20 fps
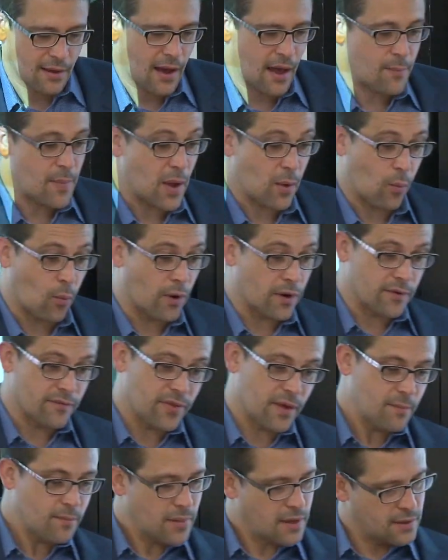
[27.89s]
I met one
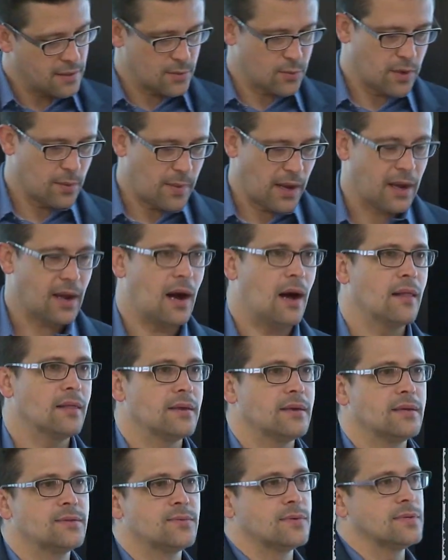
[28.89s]
of them because one of my
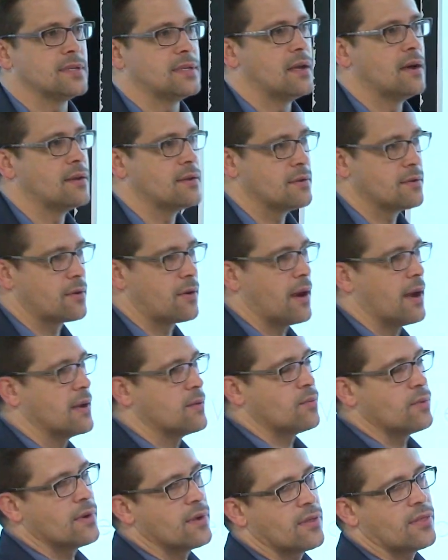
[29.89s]
colleagues was an
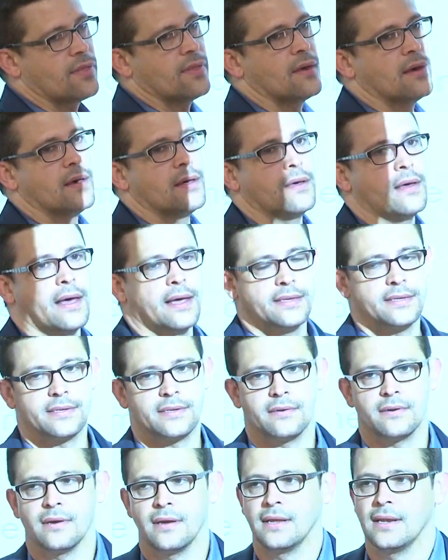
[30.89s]
undergrad with uh,
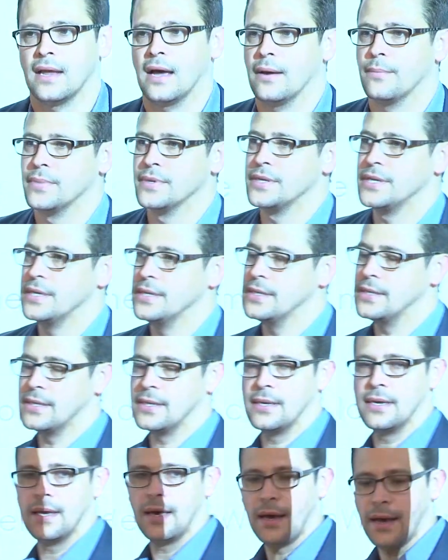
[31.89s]
Esther and Abhijit.
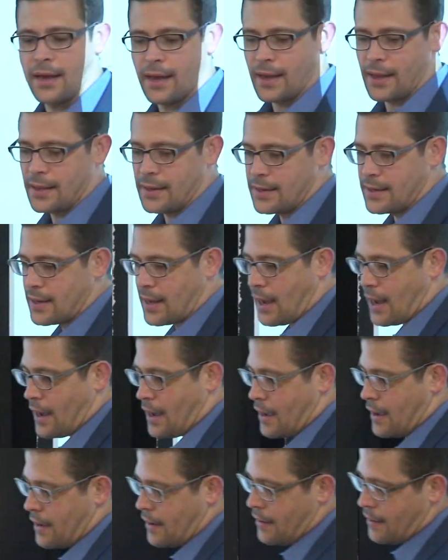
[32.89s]
And
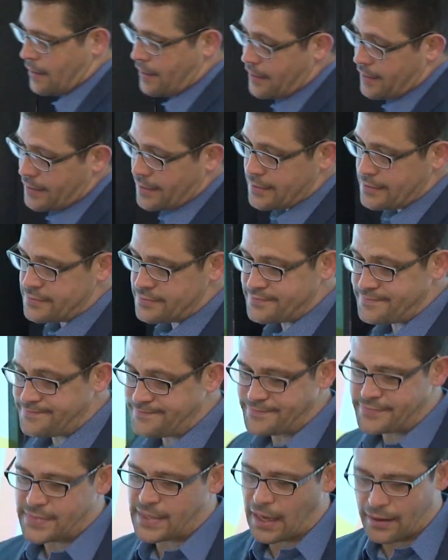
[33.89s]
I,
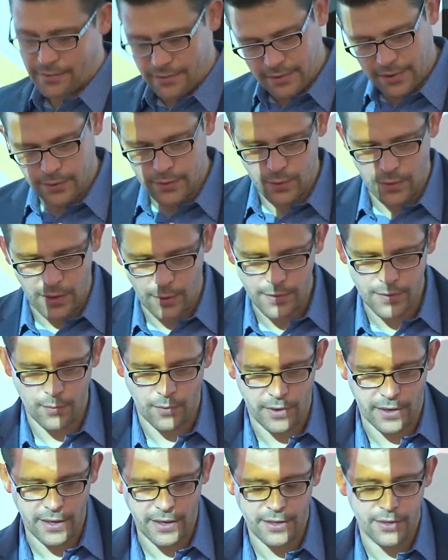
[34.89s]
um, that, that, was when I
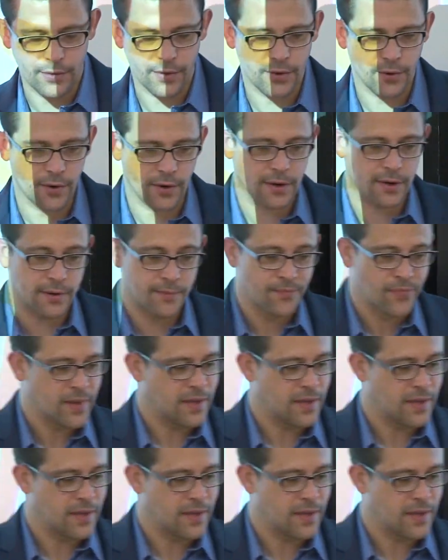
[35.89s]
was working in New York.